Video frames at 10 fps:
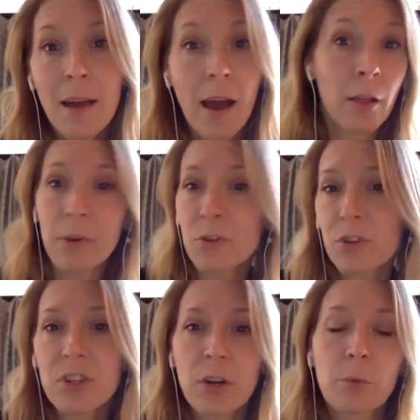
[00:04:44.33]

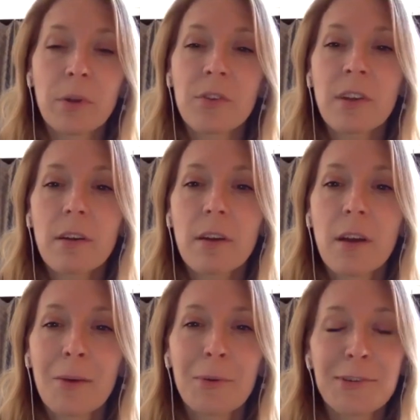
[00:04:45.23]
elementary general music,
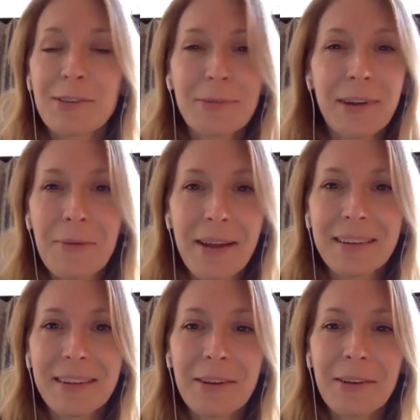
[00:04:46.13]
which is what I wanted
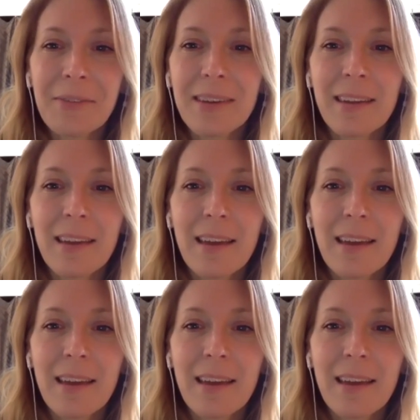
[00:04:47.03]
to do. And